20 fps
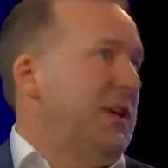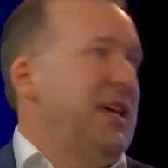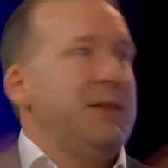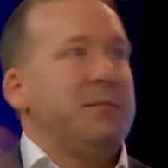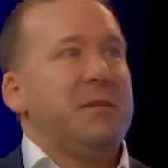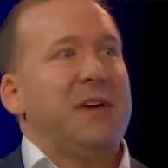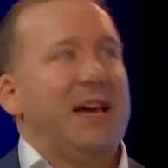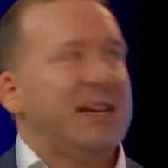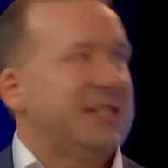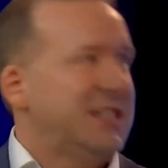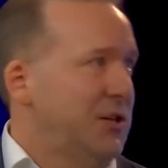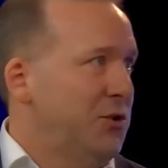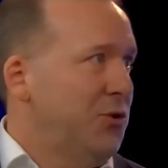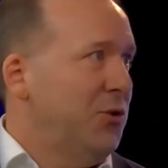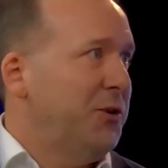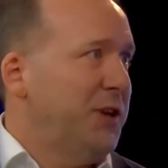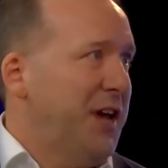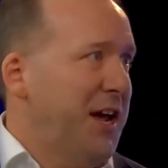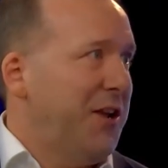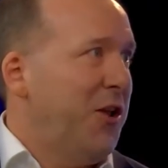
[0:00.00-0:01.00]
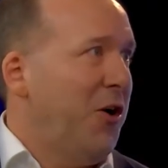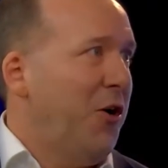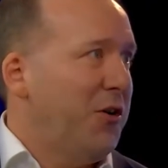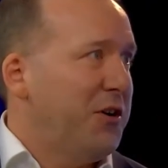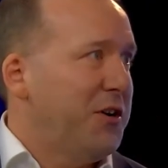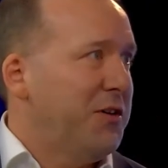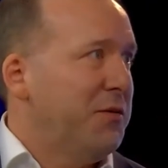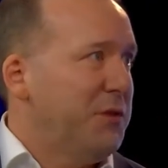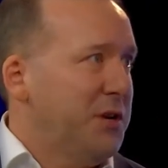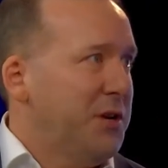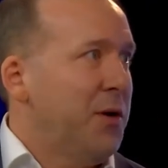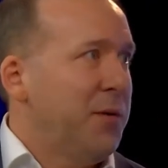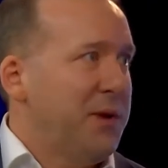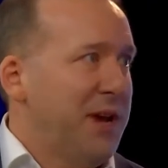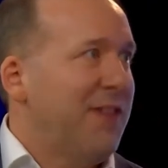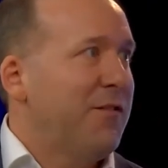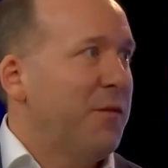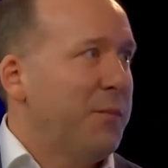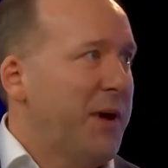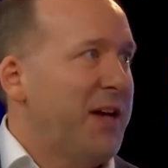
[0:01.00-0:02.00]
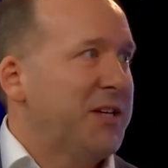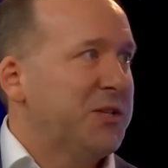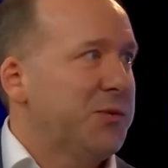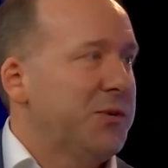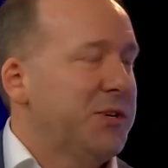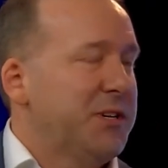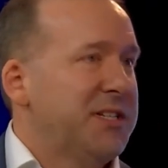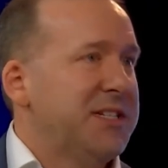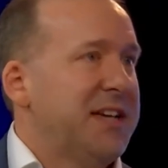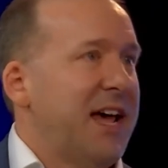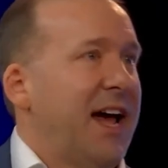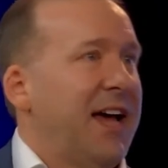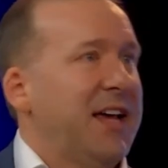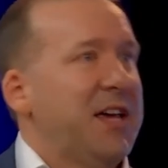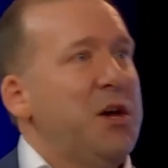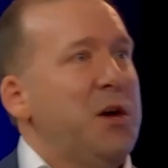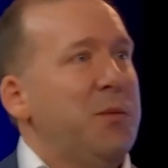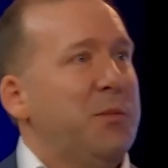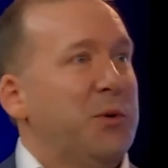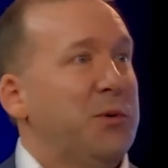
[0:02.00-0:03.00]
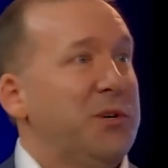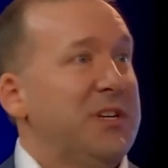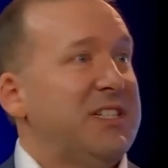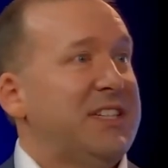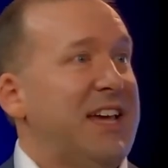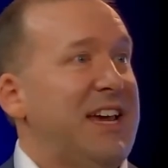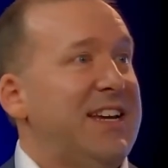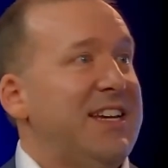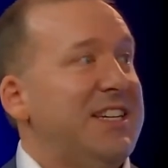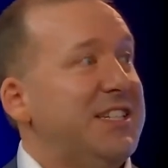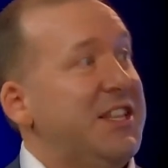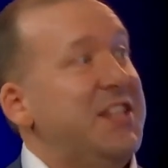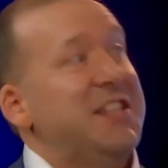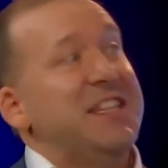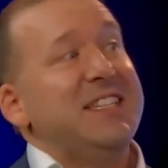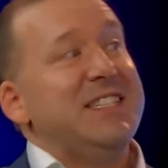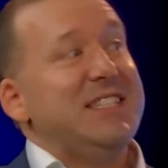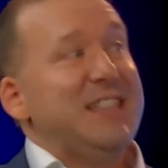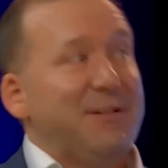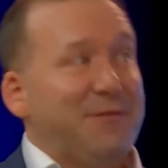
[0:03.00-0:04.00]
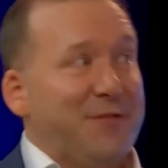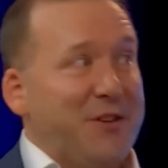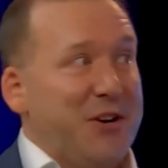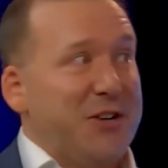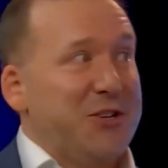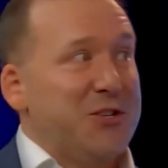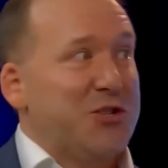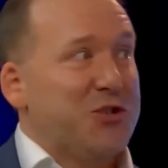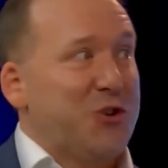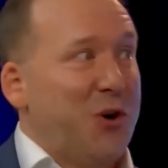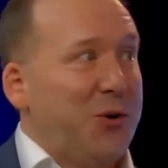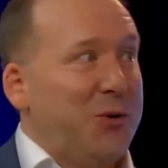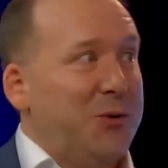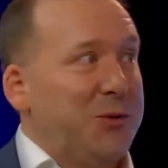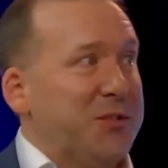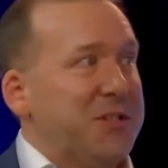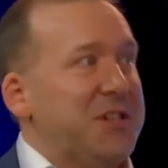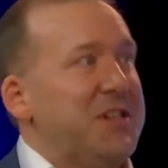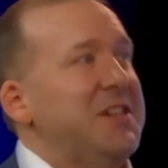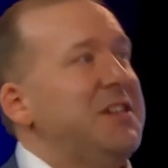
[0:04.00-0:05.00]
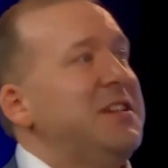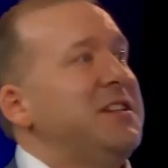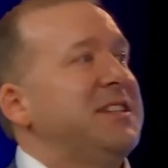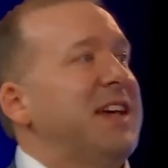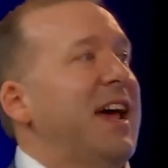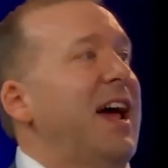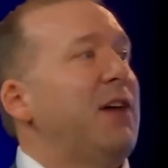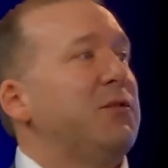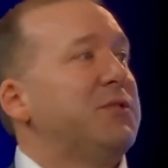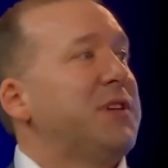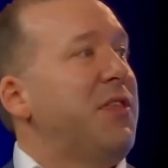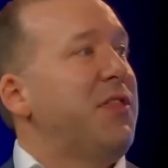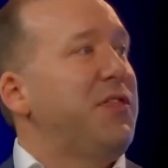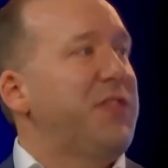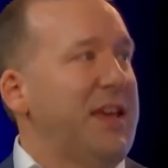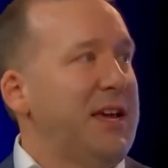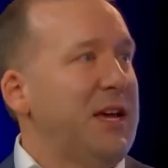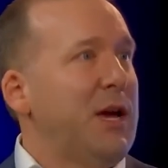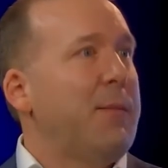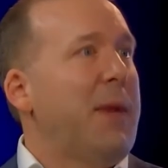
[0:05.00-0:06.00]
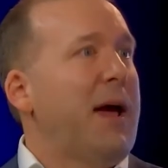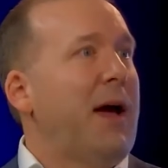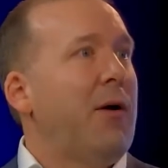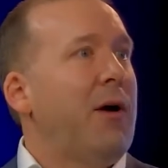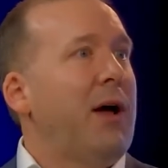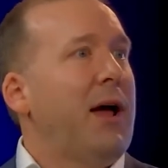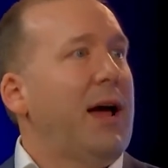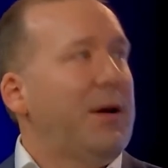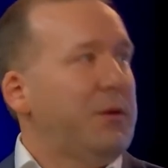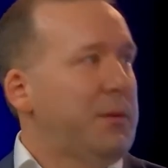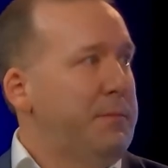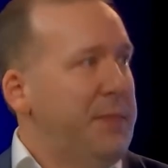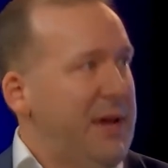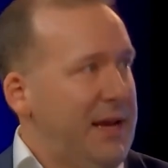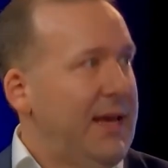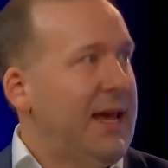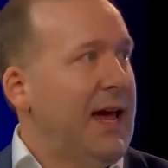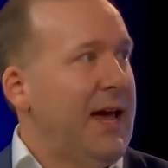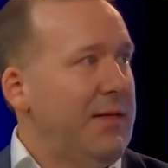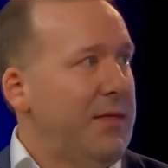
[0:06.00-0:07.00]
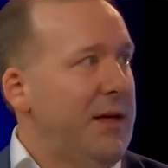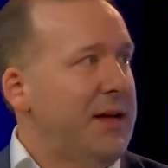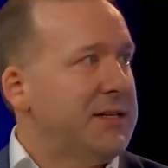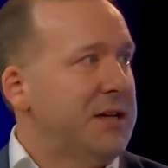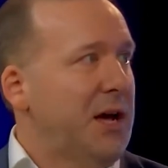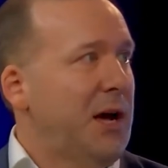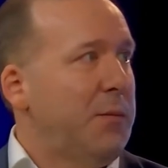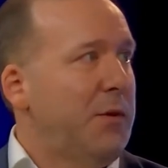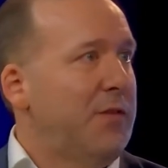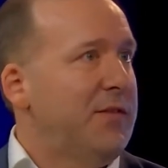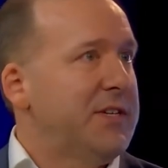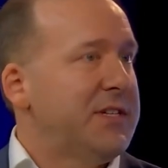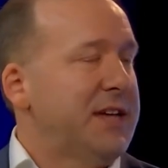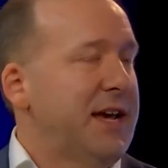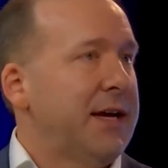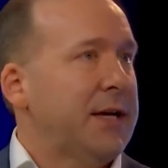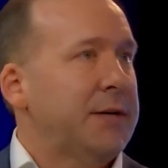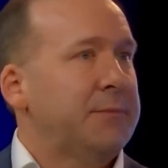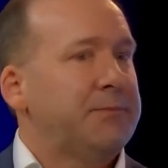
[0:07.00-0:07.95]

keep guessing all day long, when you have a password attack. But what it's saying is that there's different controls to how to think about how to mitigate that type of attack.